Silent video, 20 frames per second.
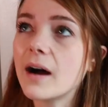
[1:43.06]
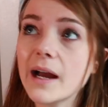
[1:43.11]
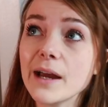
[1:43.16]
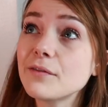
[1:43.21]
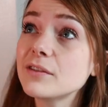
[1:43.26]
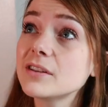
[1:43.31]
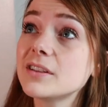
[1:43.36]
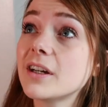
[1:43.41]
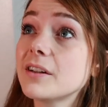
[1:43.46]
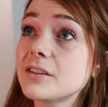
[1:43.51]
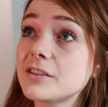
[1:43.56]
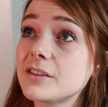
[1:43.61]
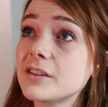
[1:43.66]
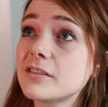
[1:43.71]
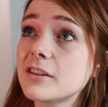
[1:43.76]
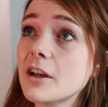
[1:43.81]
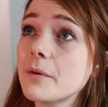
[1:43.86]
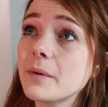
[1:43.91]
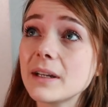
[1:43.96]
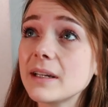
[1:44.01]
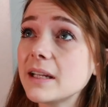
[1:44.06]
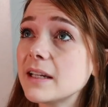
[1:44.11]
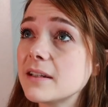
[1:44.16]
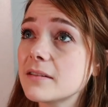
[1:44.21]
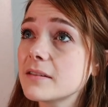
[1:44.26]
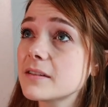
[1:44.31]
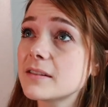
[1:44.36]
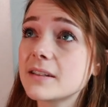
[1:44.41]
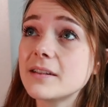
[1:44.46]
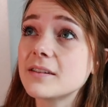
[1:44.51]
I haven't touched a sewing
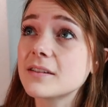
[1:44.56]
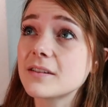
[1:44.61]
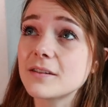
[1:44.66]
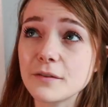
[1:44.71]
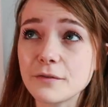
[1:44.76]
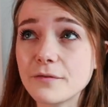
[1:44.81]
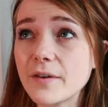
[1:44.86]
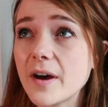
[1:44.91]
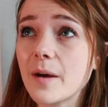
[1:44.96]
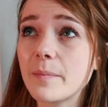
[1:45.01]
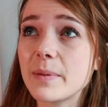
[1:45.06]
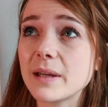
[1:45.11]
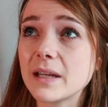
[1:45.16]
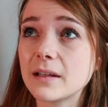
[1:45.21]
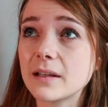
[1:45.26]
needle since the Furby.